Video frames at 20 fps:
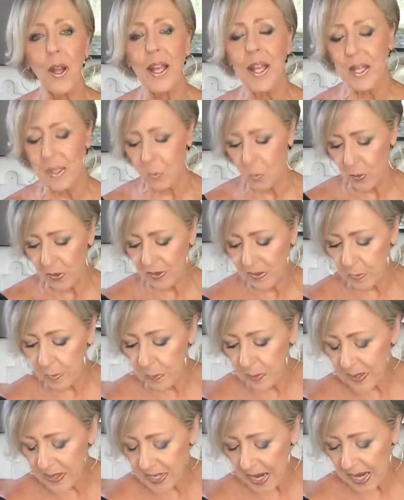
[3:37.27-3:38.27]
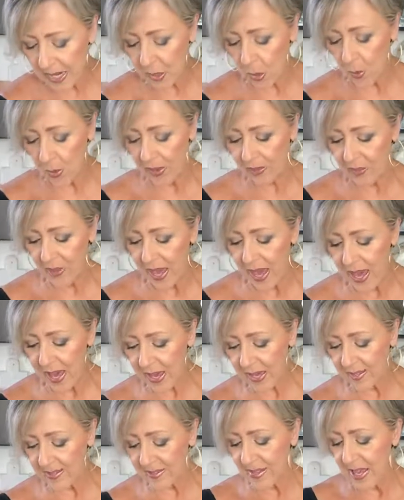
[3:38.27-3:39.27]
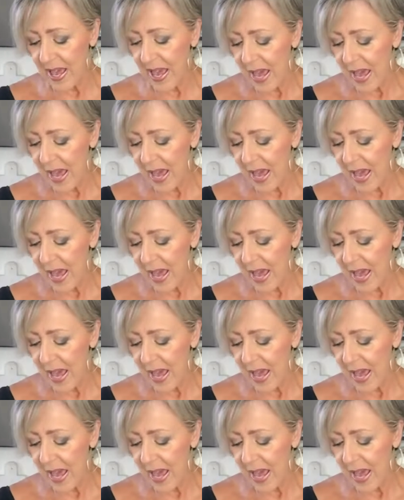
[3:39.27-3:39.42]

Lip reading: in with the potato and the eggs,